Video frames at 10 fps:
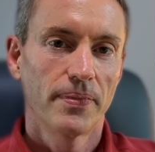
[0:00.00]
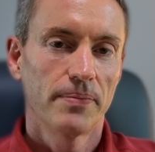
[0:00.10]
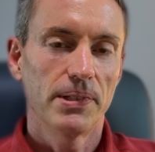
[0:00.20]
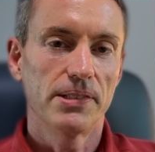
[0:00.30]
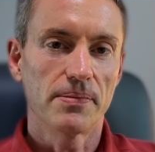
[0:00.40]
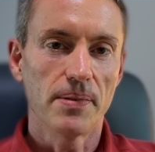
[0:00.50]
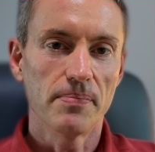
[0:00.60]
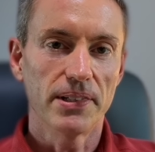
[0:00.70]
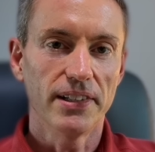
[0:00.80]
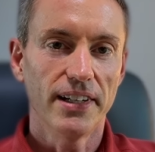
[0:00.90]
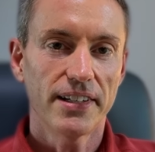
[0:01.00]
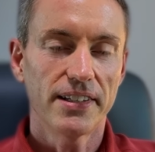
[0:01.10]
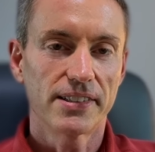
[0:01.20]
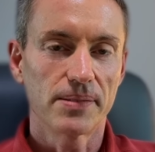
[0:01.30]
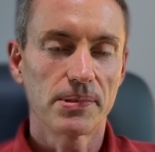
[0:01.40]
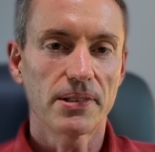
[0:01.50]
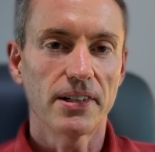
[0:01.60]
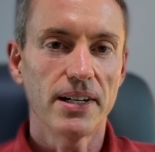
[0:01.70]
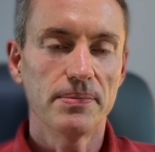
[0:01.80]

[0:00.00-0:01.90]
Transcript: Please remember to like and subscribe